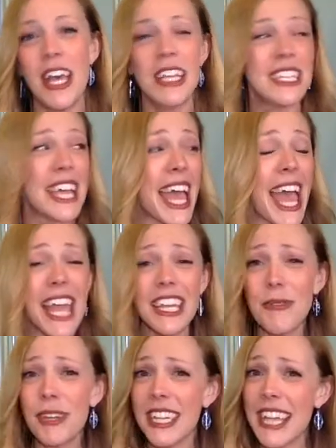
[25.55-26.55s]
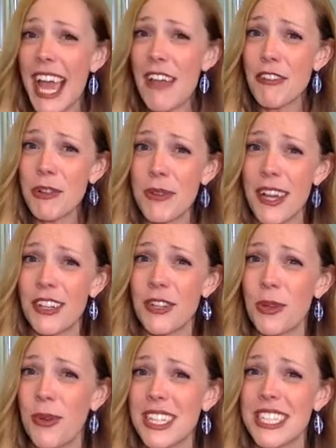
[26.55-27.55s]
to anyone and everyone
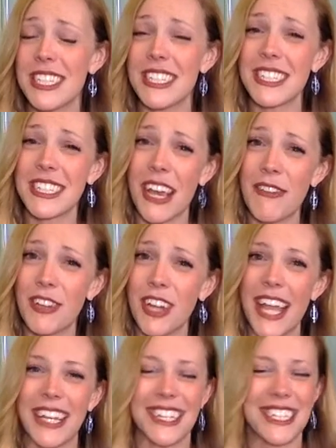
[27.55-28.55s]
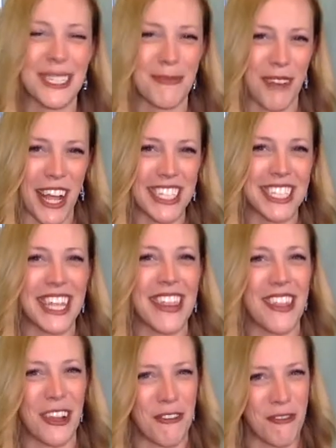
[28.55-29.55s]
who wants to discover and express
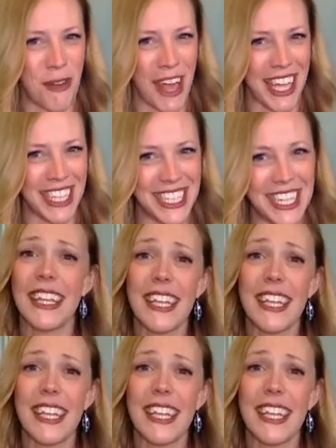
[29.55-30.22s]
their voice.